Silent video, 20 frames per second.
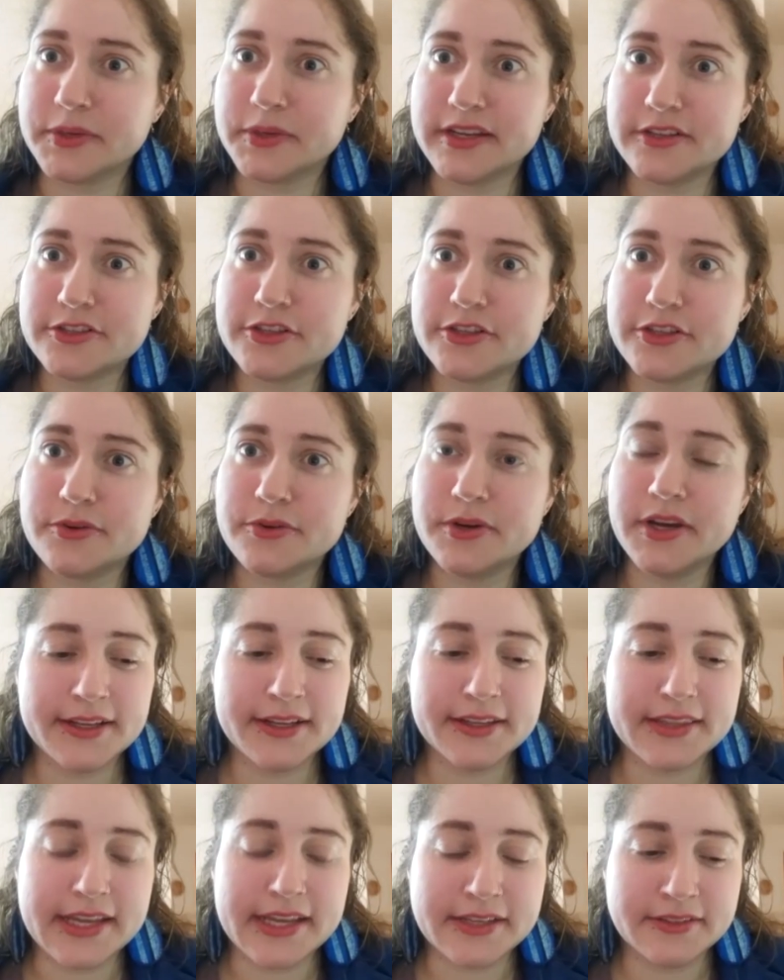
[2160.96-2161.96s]
issue.
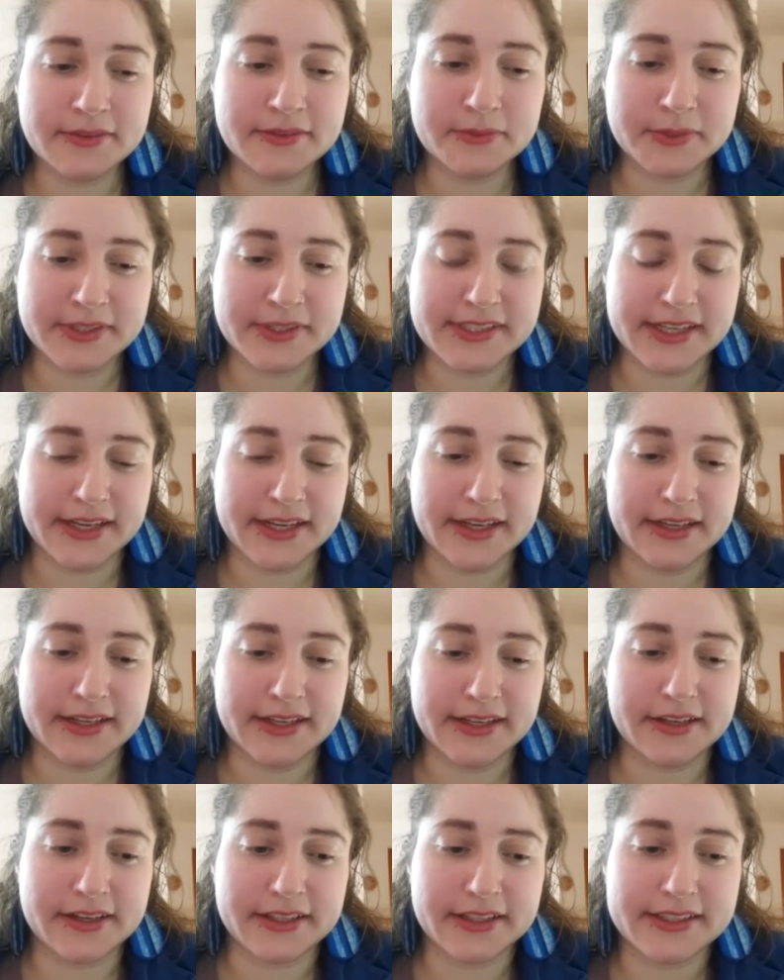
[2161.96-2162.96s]
Then once I
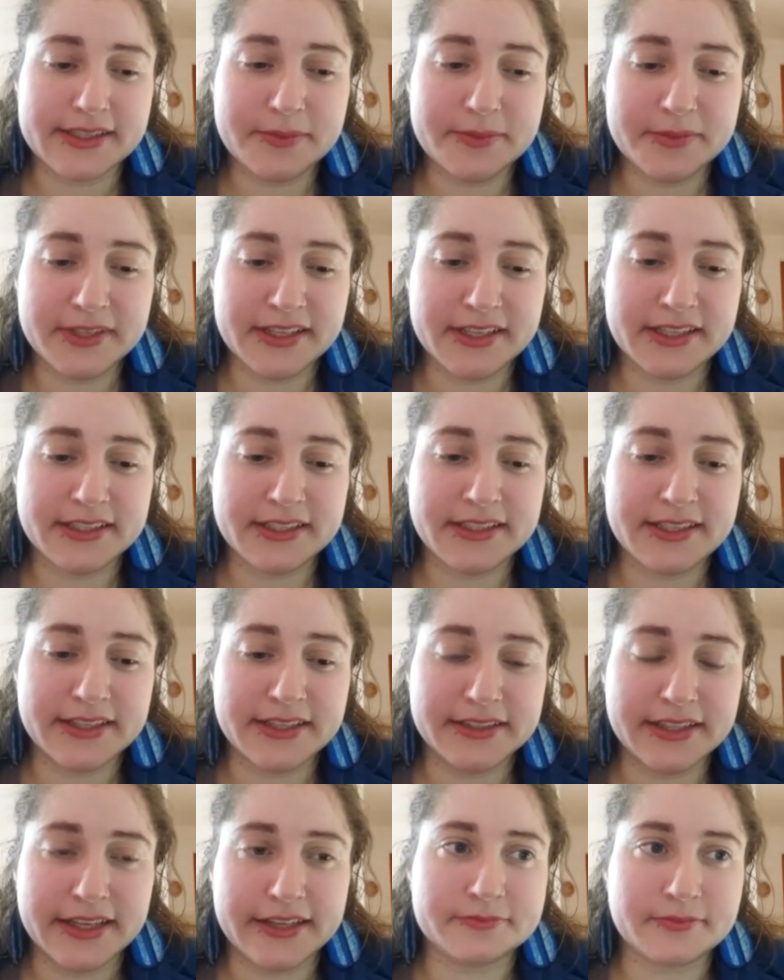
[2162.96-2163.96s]
got accepted and
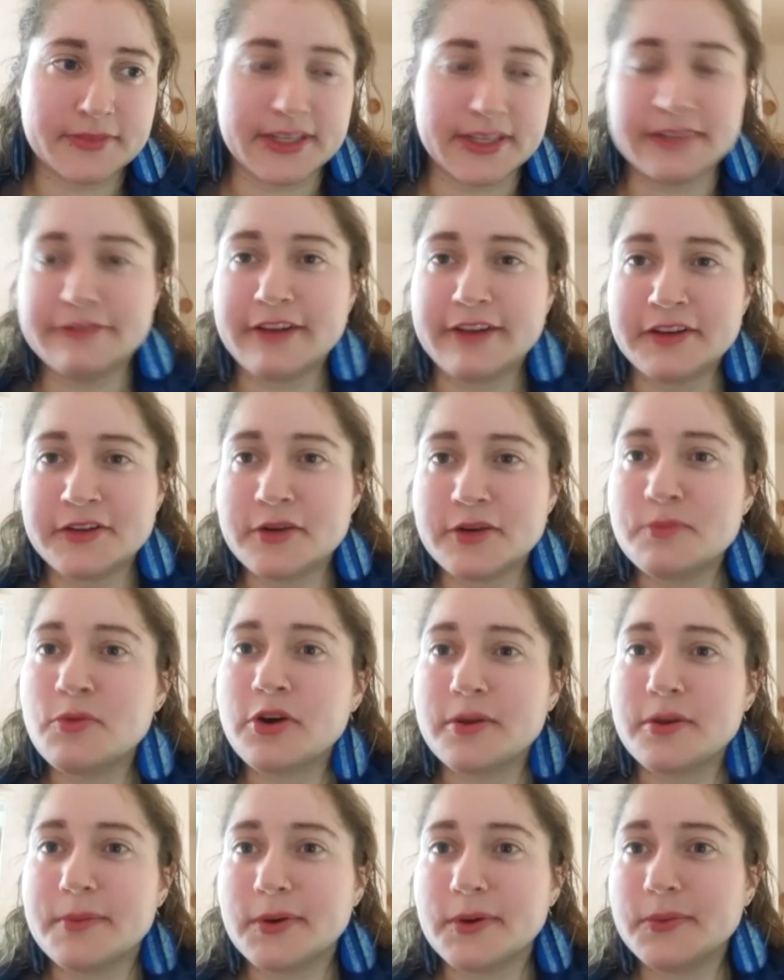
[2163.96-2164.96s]
did like found out
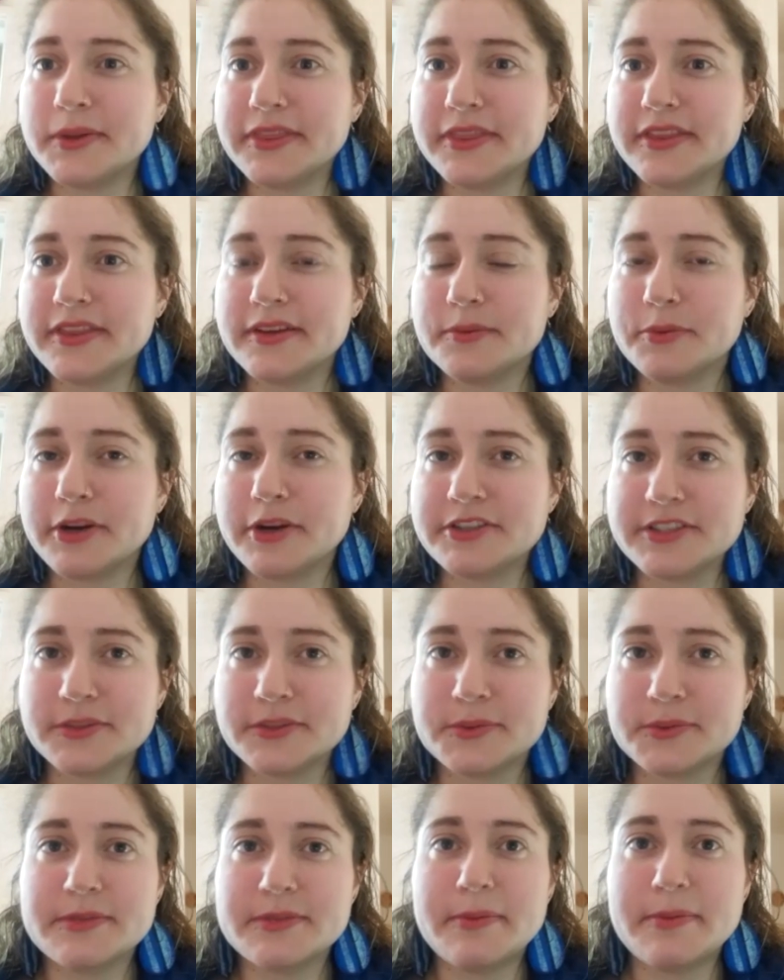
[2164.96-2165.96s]
more about what the project
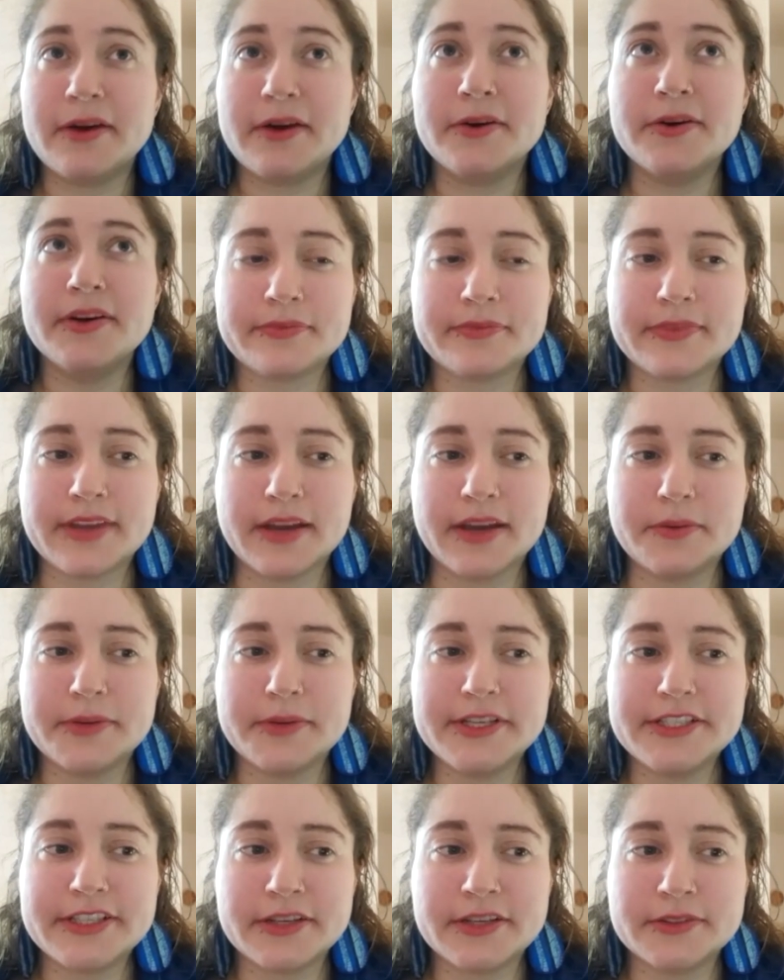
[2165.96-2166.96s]
was about, I
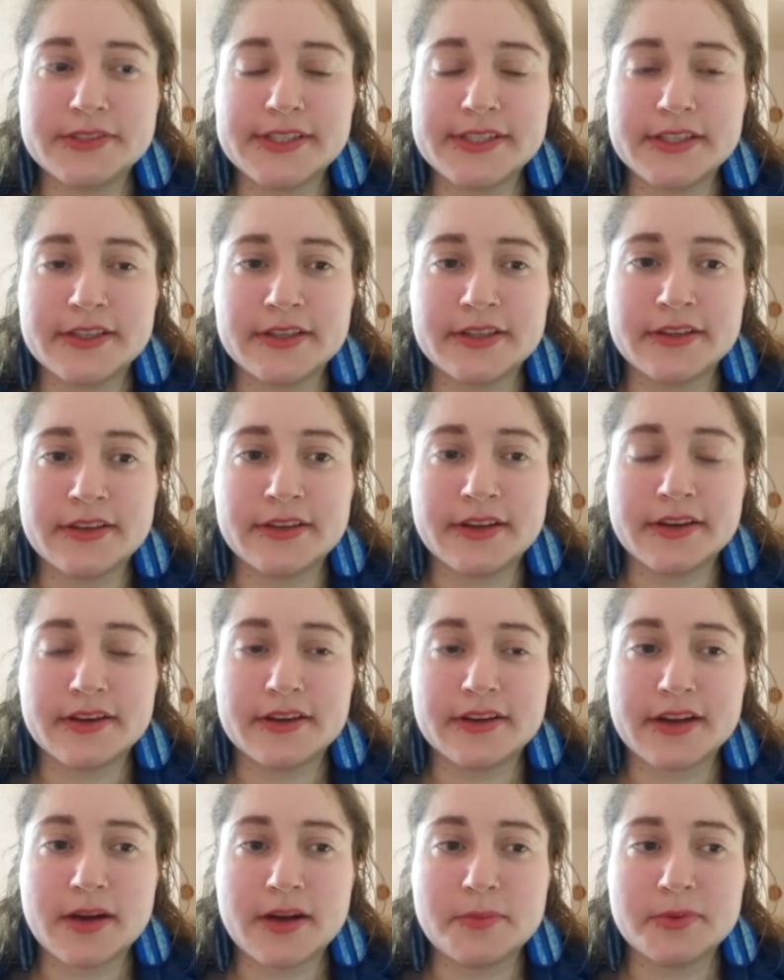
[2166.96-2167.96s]
reached out to
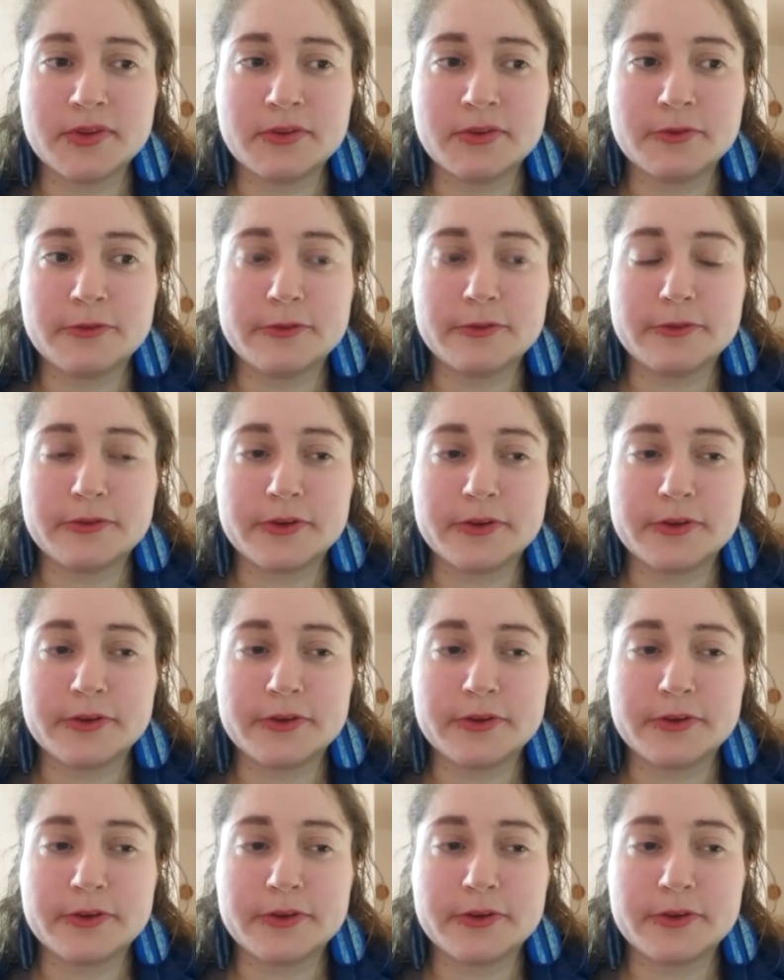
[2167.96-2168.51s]
a couple of